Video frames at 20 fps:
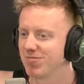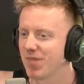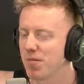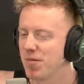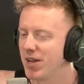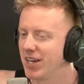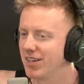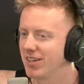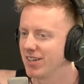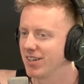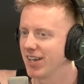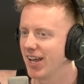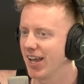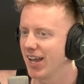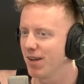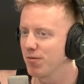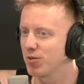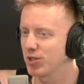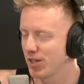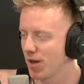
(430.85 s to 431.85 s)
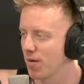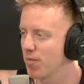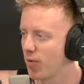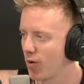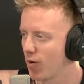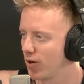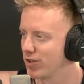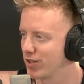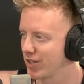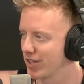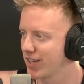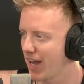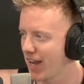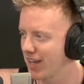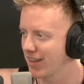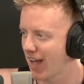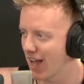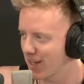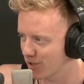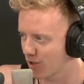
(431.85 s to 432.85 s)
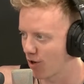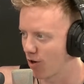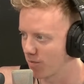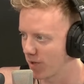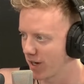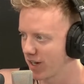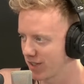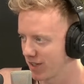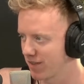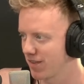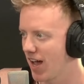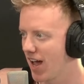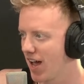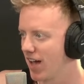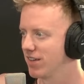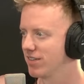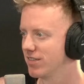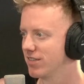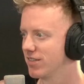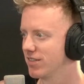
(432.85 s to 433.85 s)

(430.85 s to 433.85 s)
mean, was it important to take that song because of that?